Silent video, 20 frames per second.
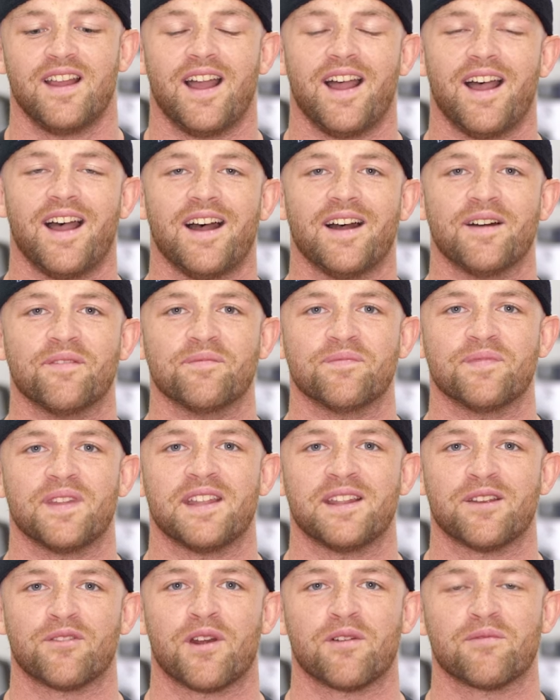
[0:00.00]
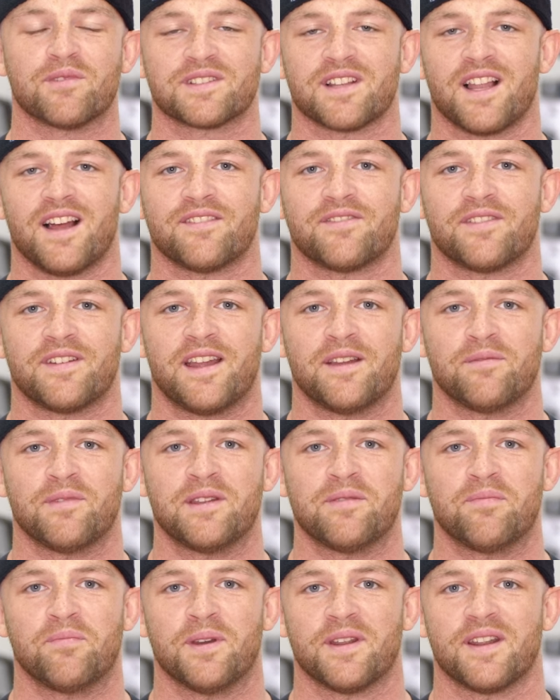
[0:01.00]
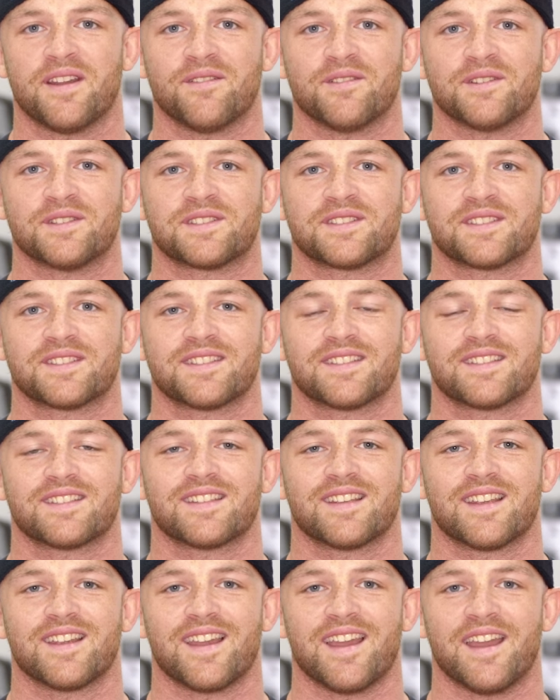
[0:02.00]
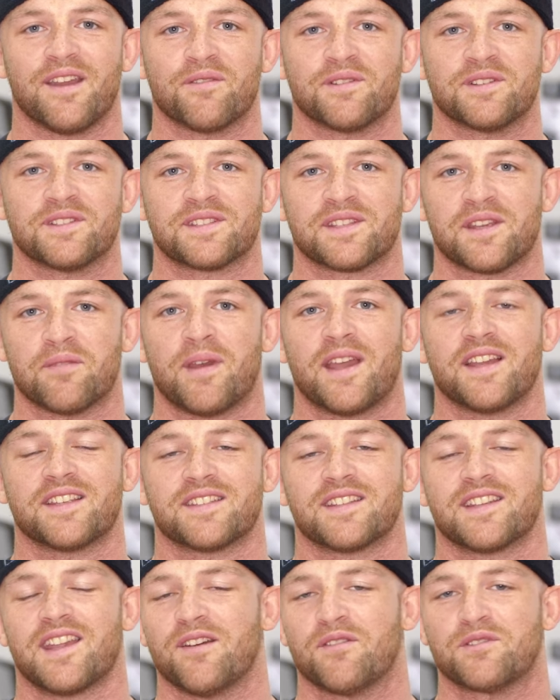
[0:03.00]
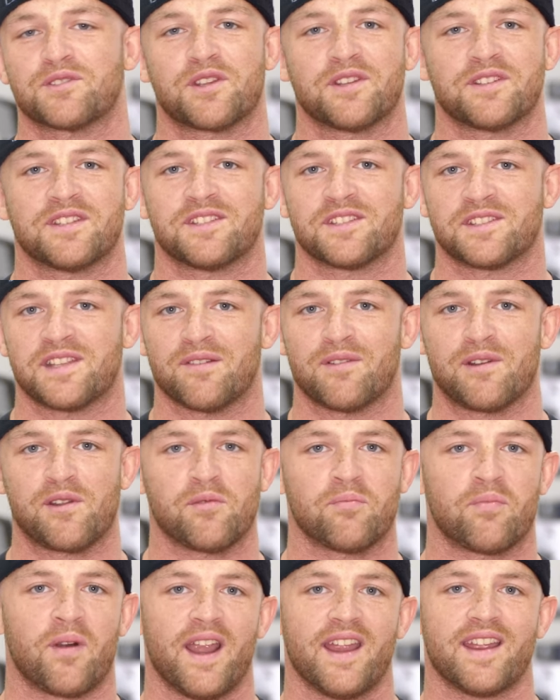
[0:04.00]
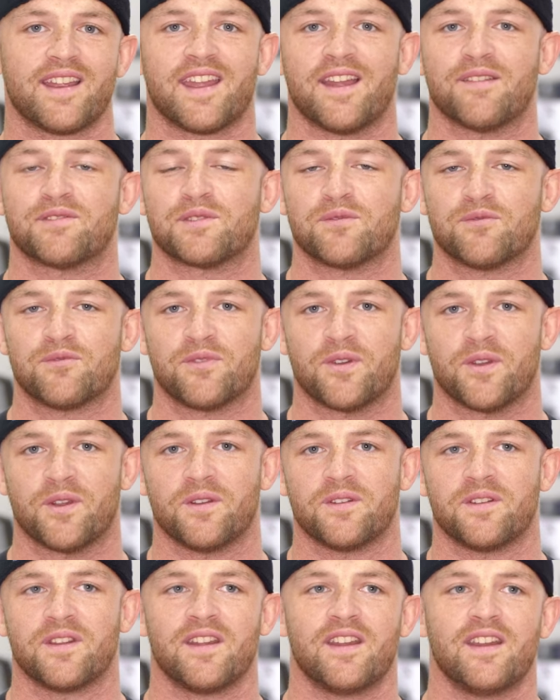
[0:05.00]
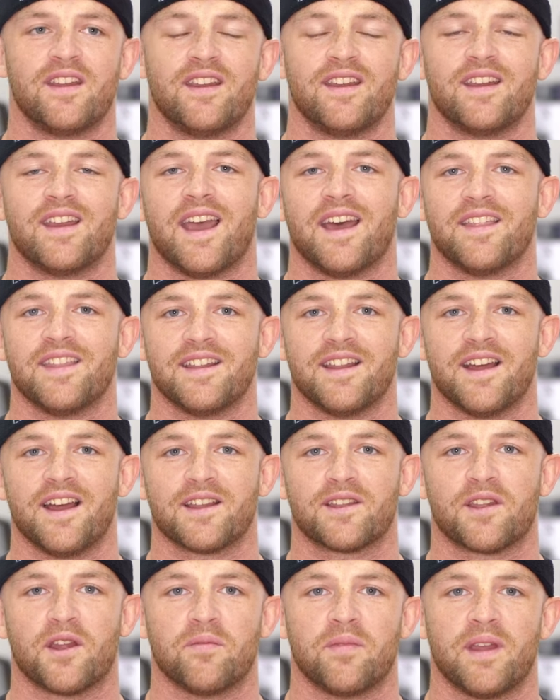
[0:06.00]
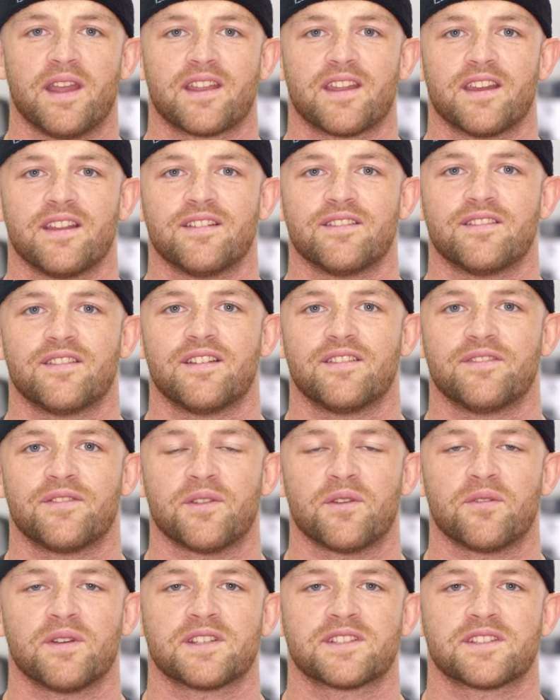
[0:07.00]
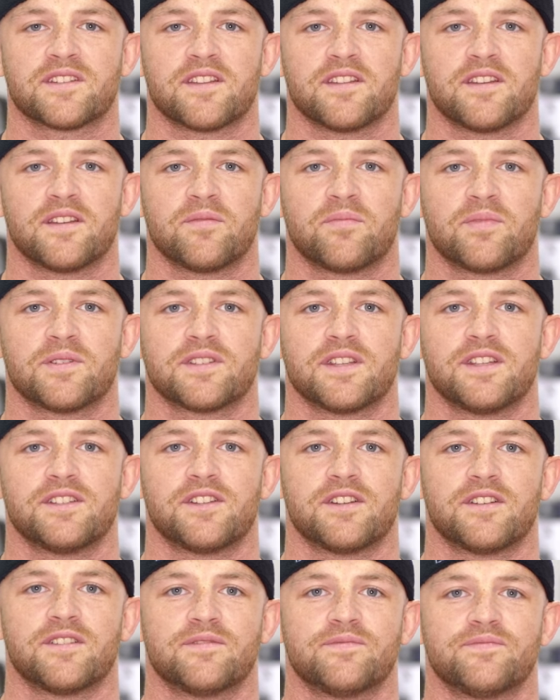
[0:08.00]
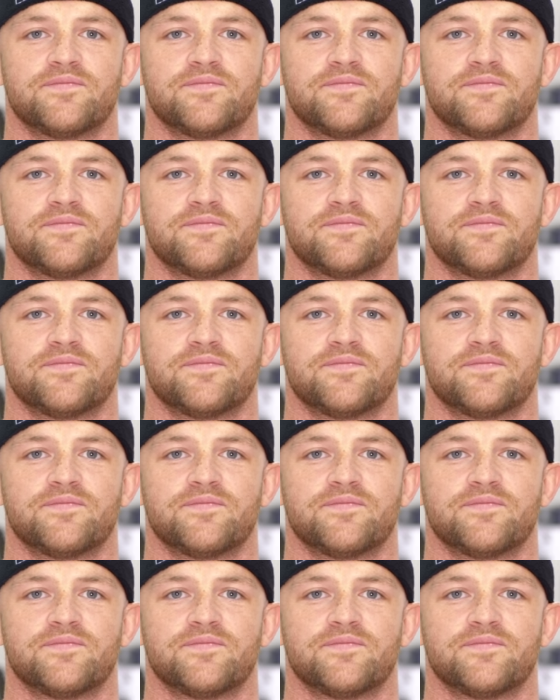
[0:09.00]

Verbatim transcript: and everyone was laughing at me, but it was amazing. Yeah, it was good to just have a little break, have some food, and then go back in for the rest of the procedure.